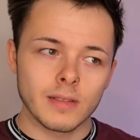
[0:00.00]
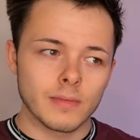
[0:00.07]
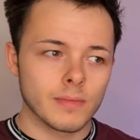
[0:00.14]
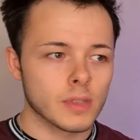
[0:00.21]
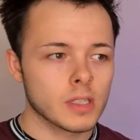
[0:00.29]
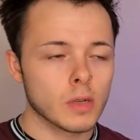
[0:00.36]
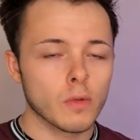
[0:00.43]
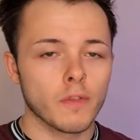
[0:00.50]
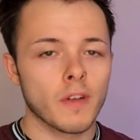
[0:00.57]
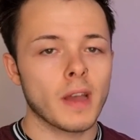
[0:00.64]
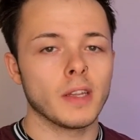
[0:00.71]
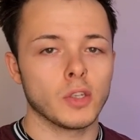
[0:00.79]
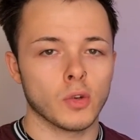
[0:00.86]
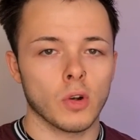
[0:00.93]
Still
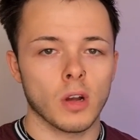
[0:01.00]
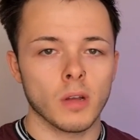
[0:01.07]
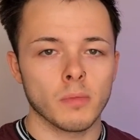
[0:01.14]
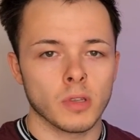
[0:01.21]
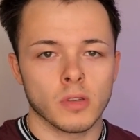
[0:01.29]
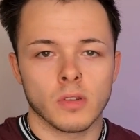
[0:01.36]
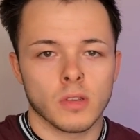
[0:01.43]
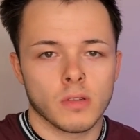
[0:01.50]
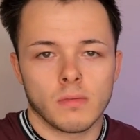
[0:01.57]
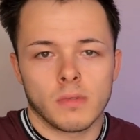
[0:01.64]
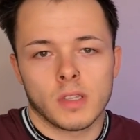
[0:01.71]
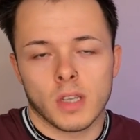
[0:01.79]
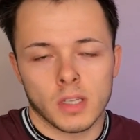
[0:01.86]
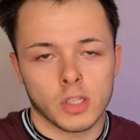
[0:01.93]
fairly dry, but
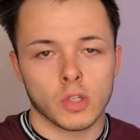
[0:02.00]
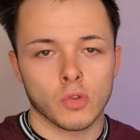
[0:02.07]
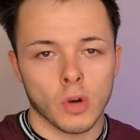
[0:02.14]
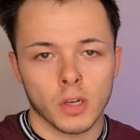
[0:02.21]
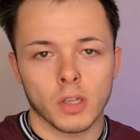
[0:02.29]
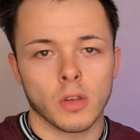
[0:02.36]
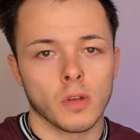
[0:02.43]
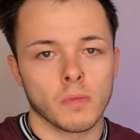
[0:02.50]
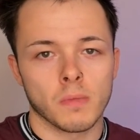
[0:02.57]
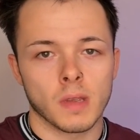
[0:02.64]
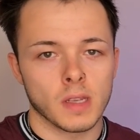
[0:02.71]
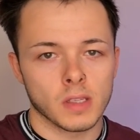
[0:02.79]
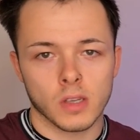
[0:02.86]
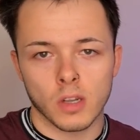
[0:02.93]
it's a dried cured meat,
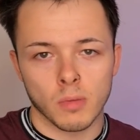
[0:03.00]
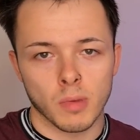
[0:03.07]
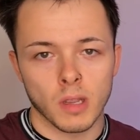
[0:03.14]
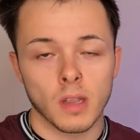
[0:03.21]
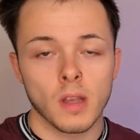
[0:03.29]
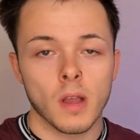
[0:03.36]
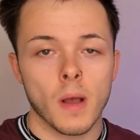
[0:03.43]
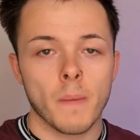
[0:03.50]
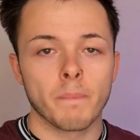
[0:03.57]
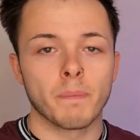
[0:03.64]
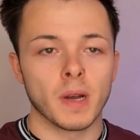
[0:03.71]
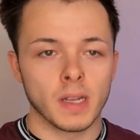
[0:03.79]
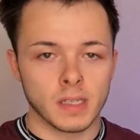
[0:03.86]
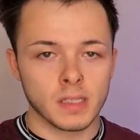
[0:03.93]
it's gonna be,
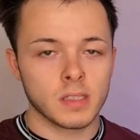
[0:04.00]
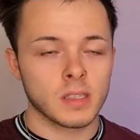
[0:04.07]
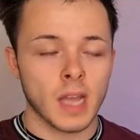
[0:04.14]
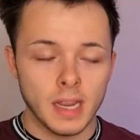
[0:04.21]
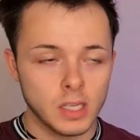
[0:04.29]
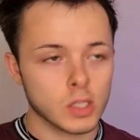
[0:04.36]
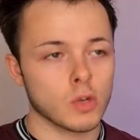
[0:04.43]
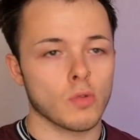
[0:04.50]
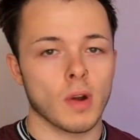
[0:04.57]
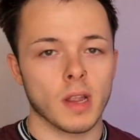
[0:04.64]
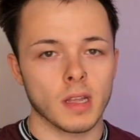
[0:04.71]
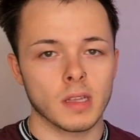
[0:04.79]
but it tastes great.